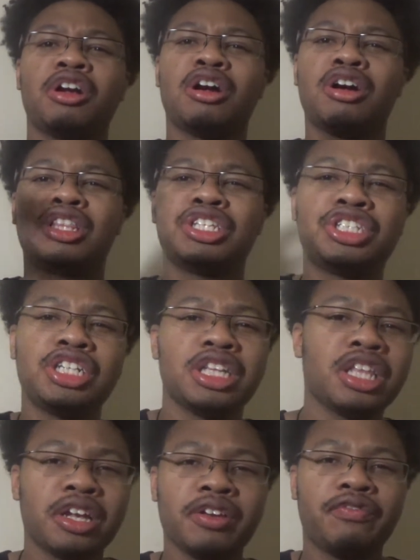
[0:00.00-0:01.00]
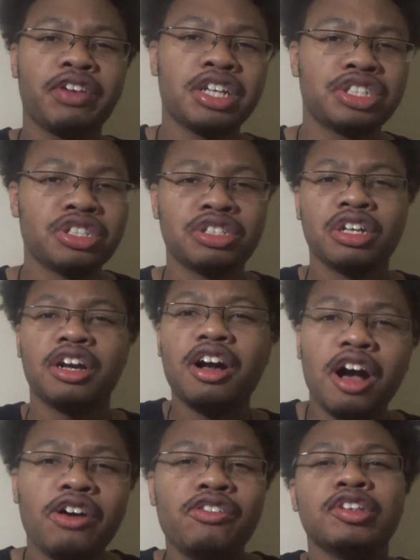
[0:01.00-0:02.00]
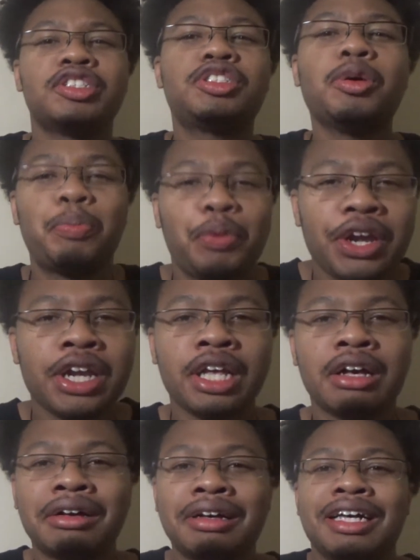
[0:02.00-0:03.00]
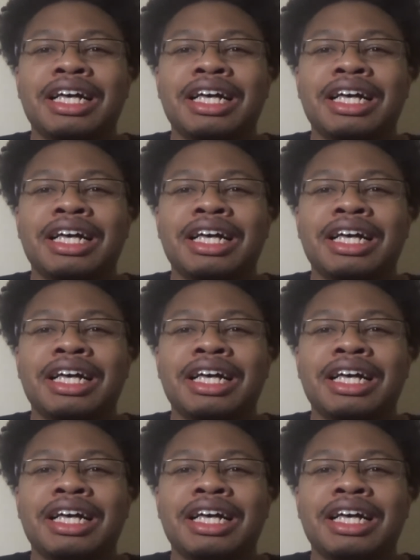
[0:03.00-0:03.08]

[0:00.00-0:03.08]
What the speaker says: of the Chilling Adventures of Sabrina.